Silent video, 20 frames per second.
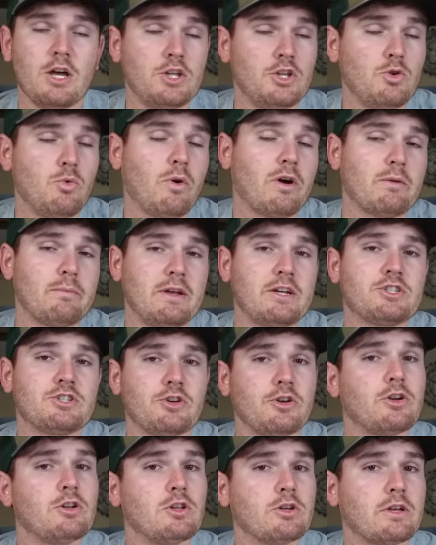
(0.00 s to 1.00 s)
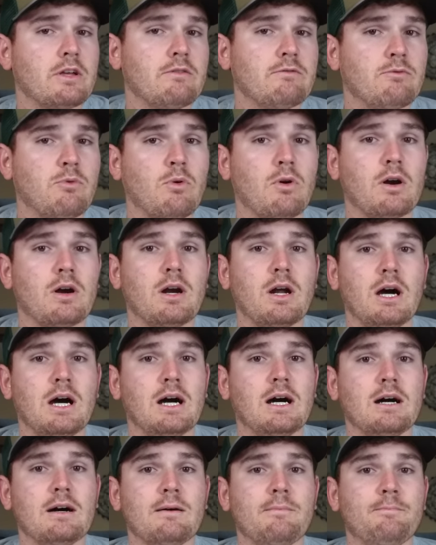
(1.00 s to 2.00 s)
you want to make sure you're looking
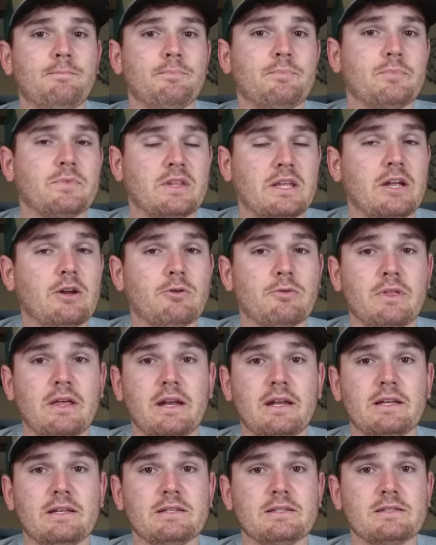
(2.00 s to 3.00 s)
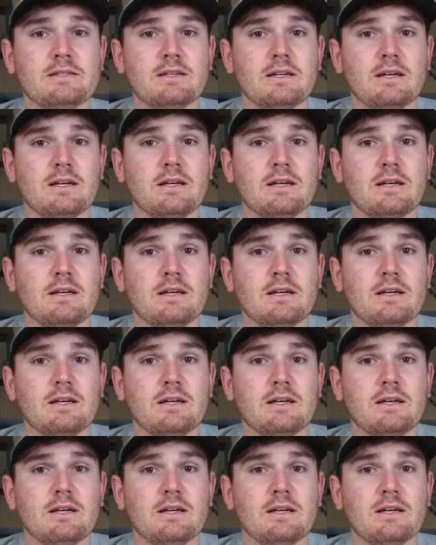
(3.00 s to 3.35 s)
for gear that is